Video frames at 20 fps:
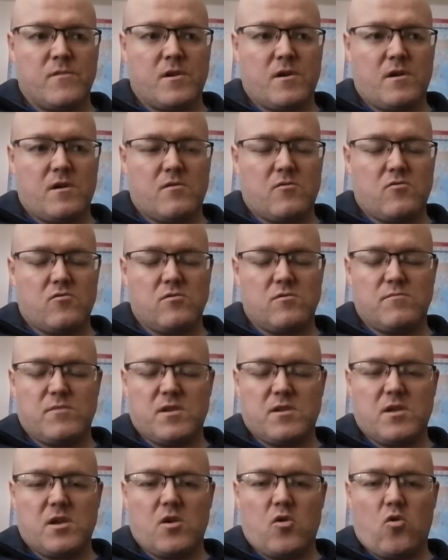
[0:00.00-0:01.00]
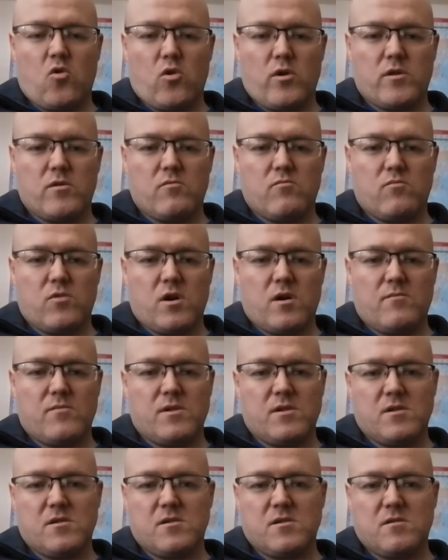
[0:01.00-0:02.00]
I don't mean like all of them, but I mean
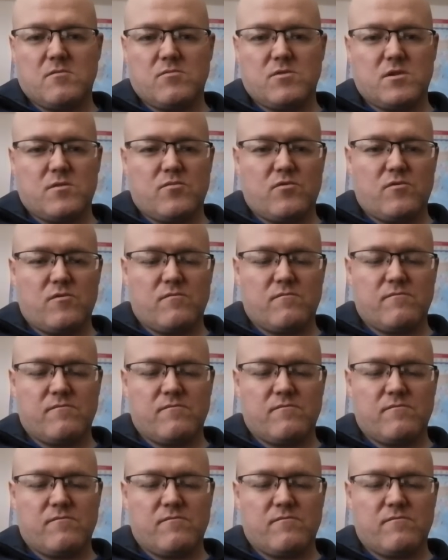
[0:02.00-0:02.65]
as there was about